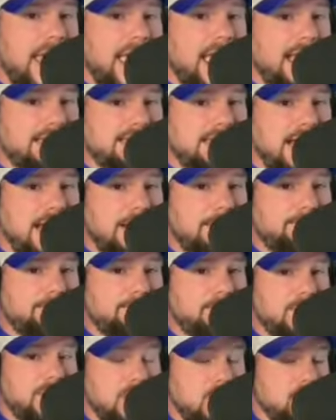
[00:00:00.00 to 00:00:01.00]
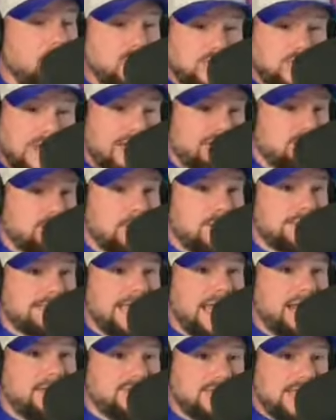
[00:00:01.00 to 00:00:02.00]
And you also have some
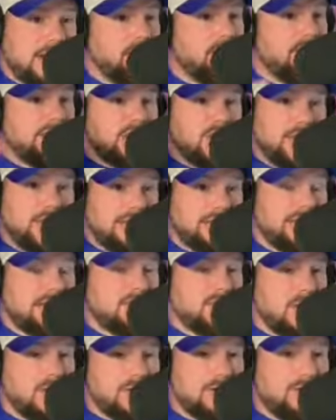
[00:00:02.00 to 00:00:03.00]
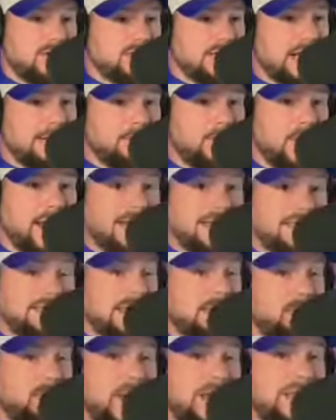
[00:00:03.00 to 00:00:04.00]
incentives. Not only do you get these articles that I'm writing
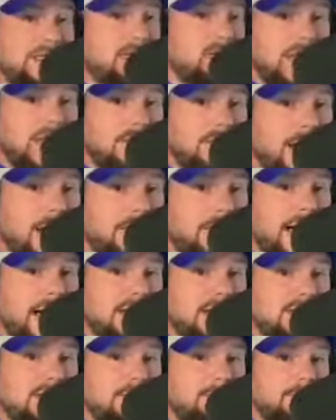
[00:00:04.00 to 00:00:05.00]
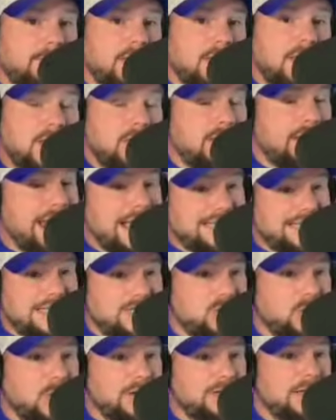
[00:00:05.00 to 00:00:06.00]
sent right to your email box, you get
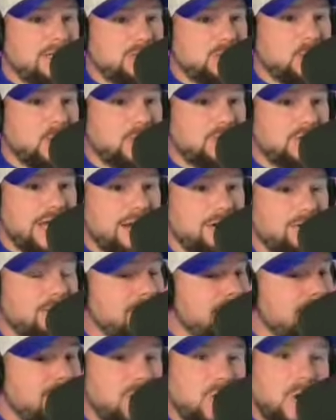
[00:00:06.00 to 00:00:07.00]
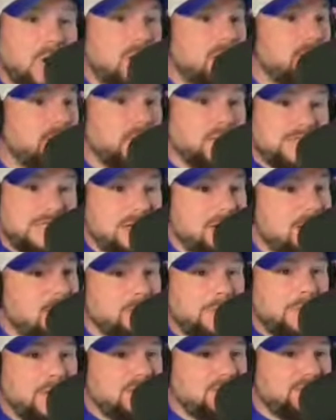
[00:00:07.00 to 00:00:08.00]
access to our Discord channel.
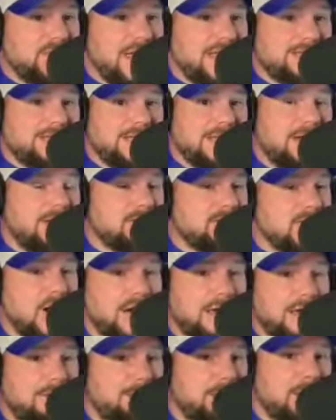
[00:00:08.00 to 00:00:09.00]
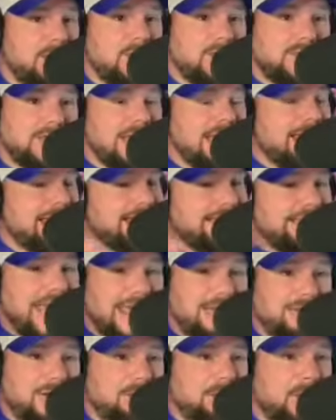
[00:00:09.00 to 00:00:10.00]
1,300 Bills fans in there talking Bills,
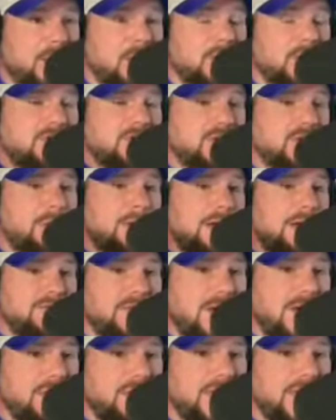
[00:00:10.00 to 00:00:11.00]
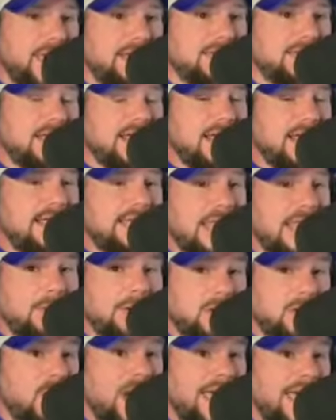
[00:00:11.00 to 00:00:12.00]
daily polls, so many fun things that we do.